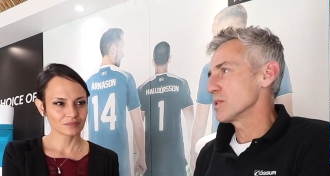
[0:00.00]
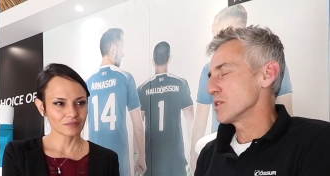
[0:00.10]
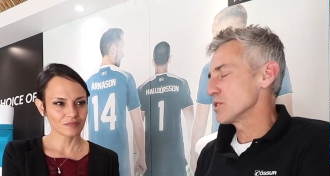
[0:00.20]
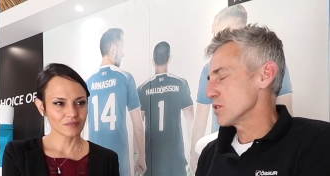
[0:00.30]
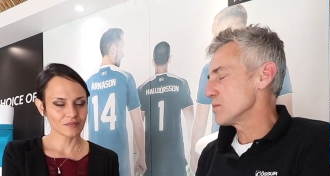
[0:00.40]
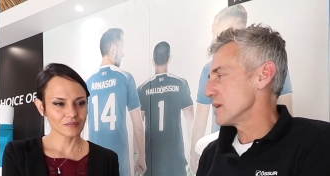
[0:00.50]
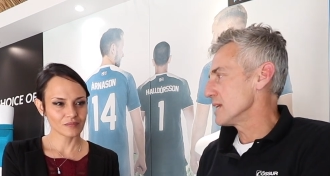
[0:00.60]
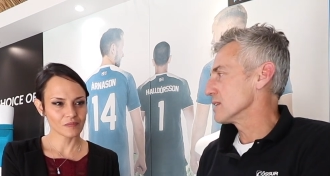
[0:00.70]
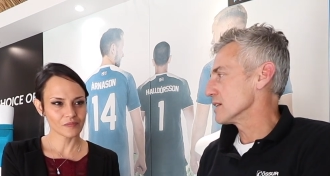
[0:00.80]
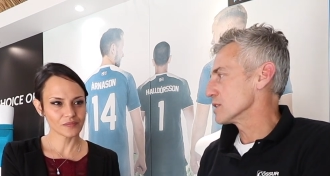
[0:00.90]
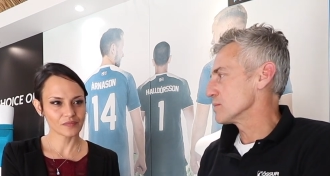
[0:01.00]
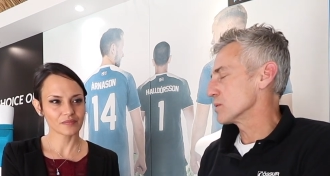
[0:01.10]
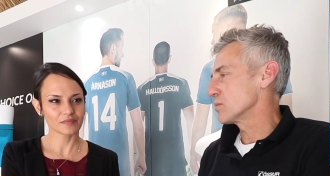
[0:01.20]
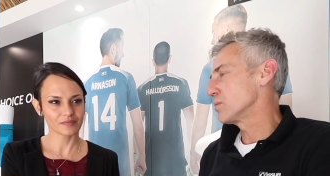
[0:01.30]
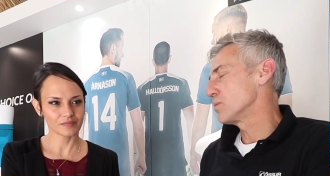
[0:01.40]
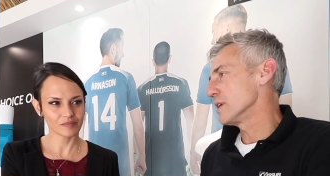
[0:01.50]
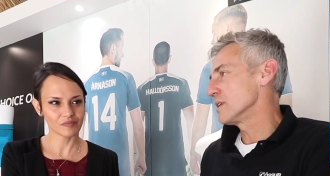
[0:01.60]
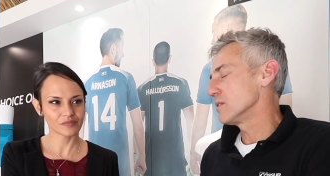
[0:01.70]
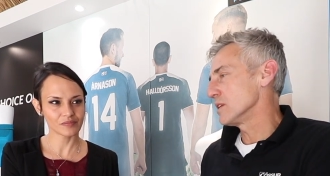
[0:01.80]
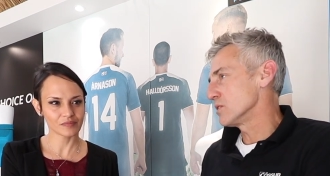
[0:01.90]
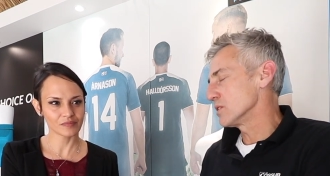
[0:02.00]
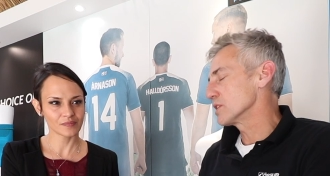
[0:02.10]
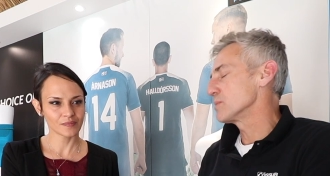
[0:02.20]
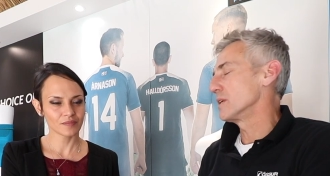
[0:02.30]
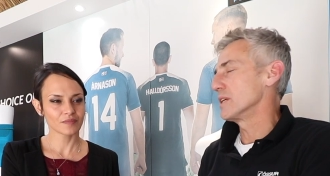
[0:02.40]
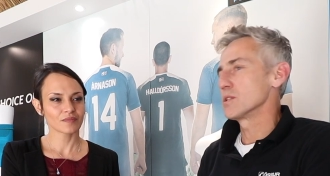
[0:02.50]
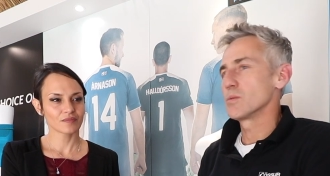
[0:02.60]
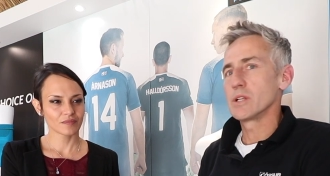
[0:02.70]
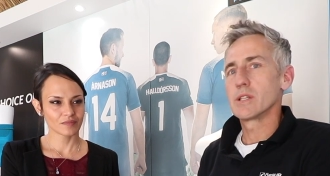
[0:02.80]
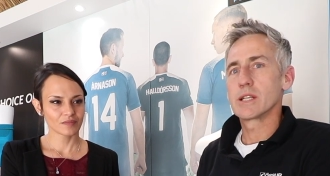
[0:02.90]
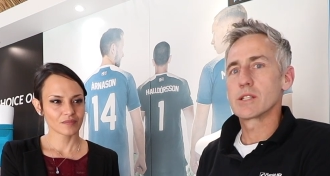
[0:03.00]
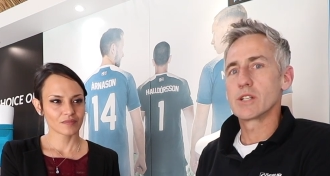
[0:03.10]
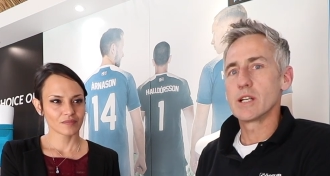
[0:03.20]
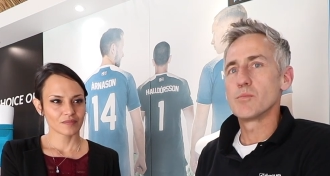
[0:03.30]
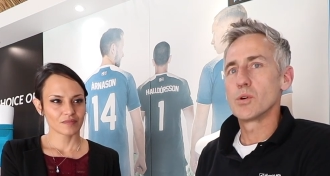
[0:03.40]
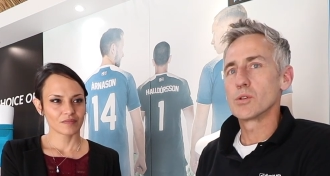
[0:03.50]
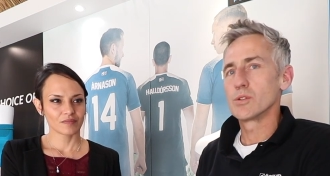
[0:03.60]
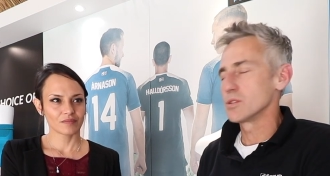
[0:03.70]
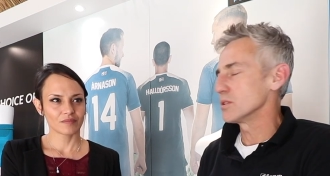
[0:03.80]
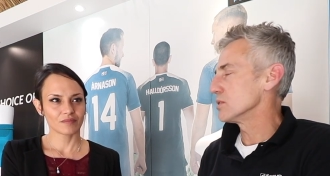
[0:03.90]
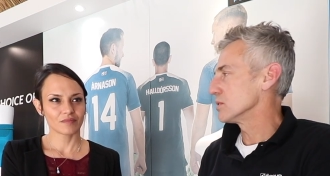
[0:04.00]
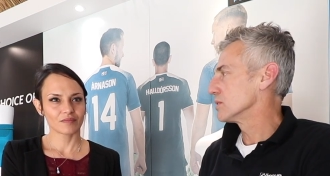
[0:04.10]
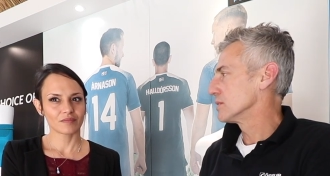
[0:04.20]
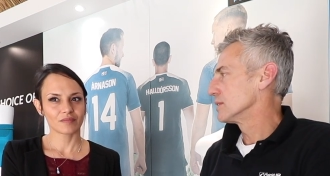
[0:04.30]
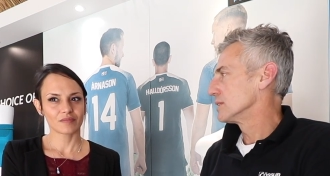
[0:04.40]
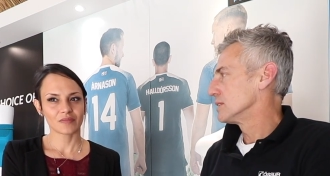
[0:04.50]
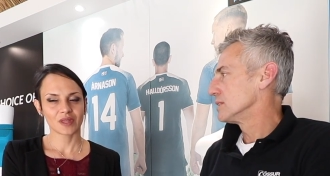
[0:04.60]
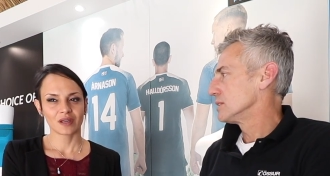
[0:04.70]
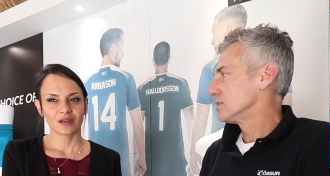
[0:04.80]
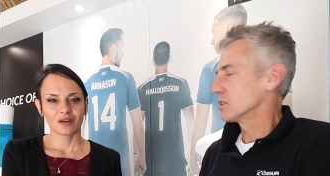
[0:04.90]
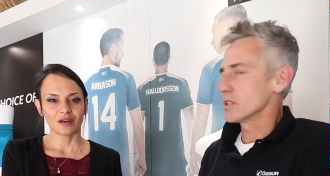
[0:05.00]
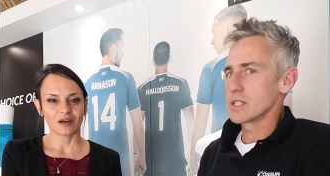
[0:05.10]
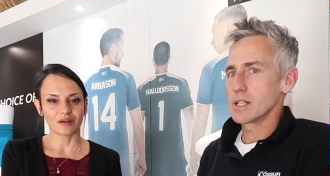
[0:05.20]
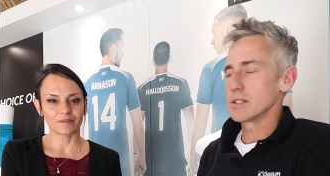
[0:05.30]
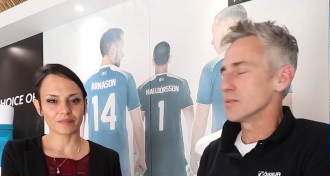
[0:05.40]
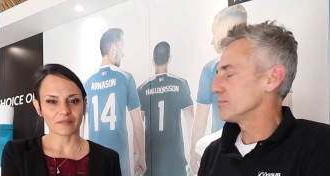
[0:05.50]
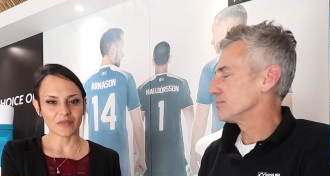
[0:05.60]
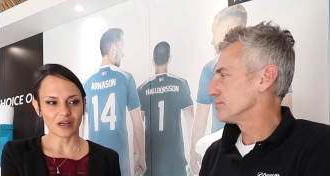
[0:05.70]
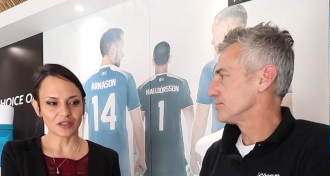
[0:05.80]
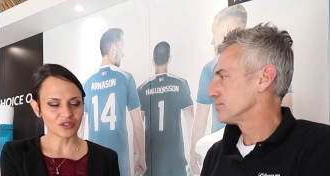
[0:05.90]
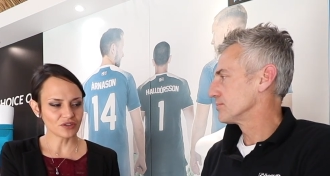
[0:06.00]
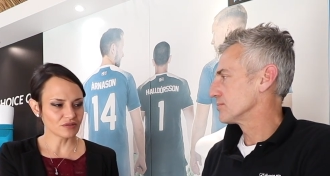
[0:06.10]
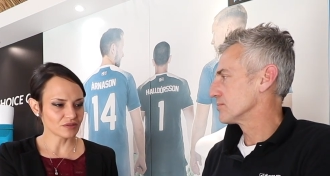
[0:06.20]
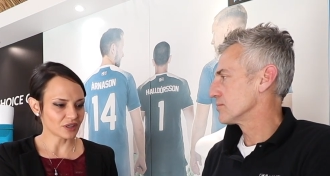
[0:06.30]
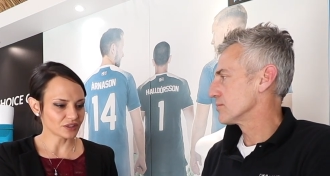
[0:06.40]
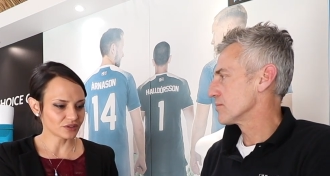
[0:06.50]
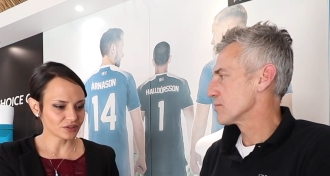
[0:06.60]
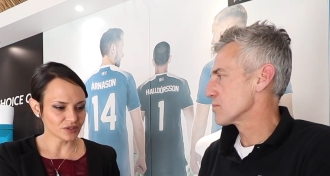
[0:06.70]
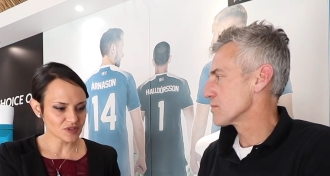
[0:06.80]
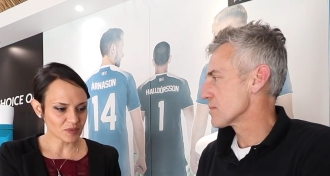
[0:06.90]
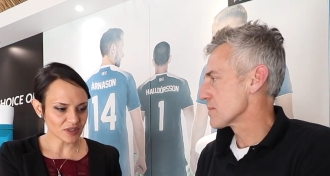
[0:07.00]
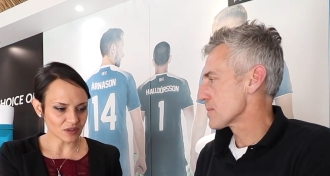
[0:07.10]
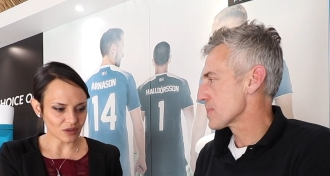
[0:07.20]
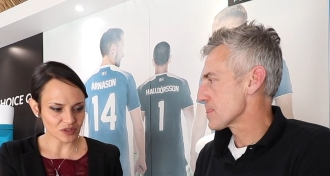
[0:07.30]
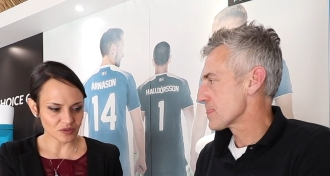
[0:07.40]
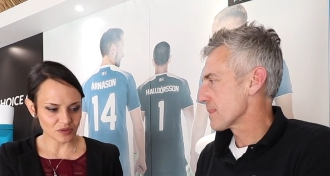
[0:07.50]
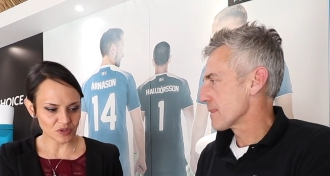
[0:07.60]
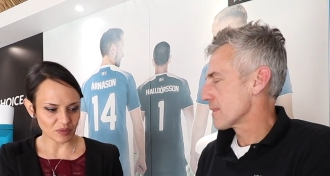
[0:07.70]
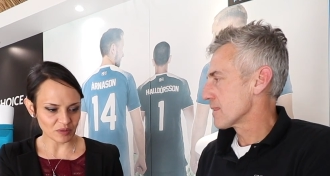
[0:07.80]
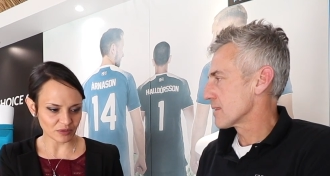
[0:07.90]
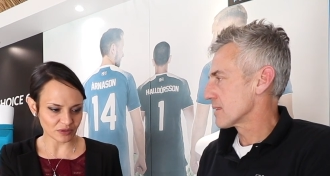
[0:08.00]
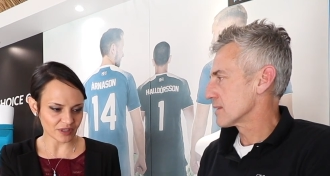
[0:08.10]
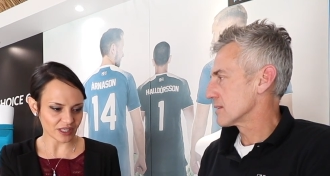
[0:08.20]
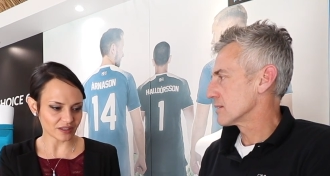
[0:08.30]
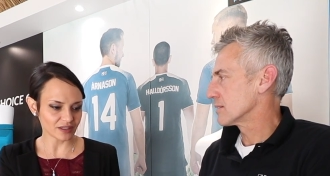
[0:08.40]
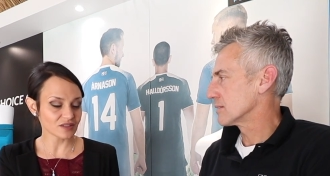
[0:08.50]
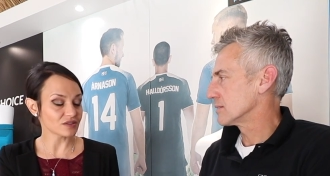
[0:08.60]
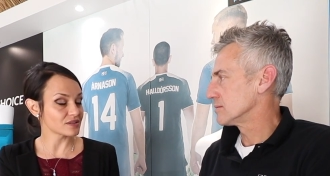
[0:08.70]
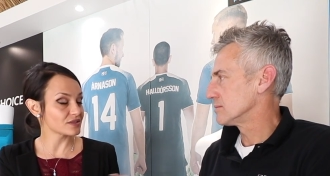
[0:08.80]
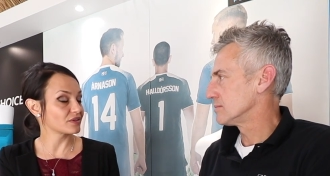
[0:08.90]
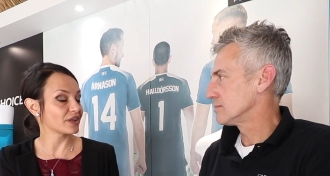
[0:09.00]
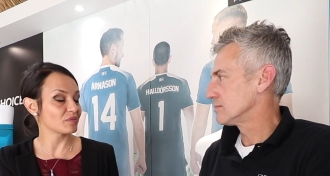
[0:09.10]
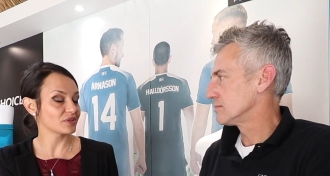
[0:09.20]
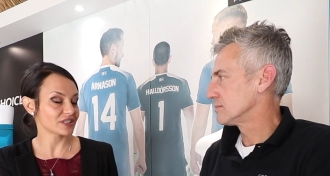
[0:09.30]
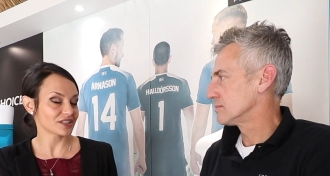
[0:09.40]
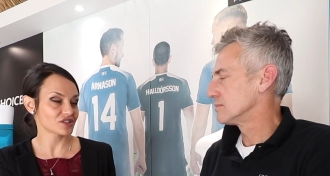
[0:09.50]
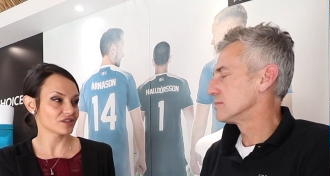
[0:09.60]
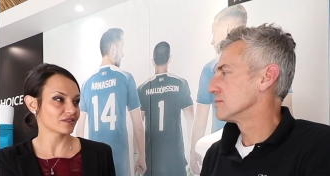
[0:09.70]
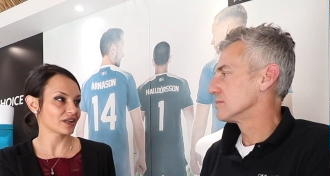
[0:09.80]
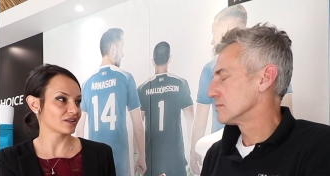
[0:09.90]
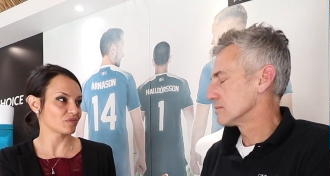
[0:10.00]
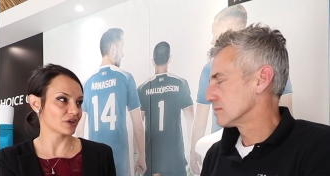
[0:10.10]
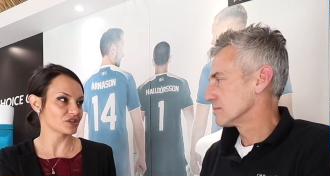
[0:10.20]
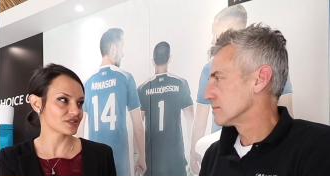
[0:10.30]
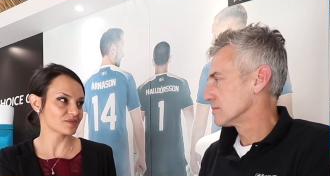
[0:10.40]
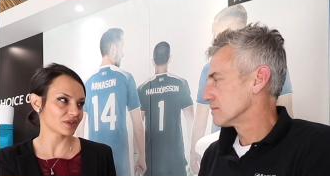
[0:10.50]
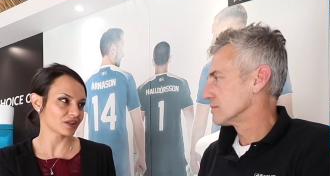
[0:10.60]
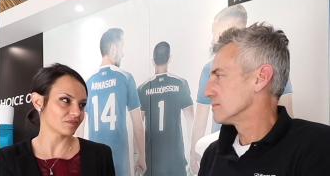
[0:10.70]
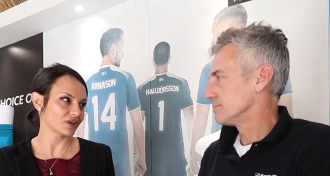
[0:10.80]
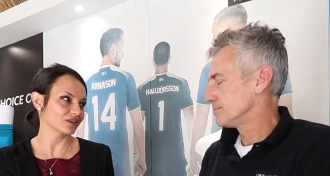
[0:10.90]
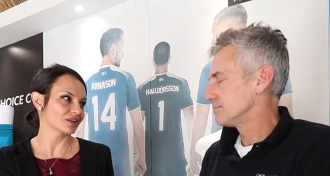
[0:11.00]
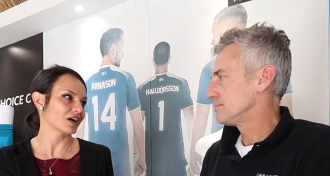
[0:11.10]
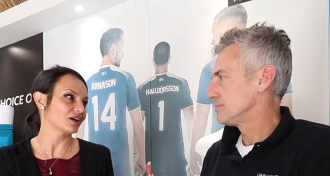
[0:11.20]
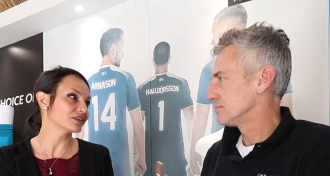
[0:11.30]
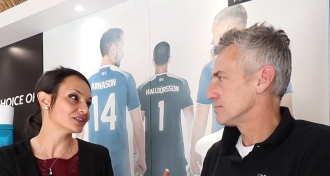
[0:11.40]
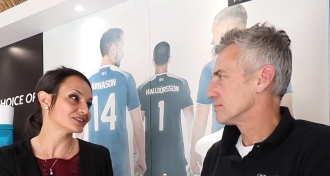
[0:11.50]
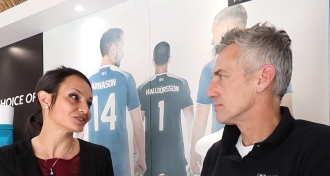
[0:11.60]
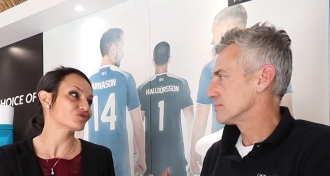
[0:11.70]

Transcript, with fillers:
Speaker 1: because there's so many things. But in, in your experience, what do you think is really important to to consider?
Speaker 2: I do. I do speak a lot to people that is considering amputation that approaches me about how is it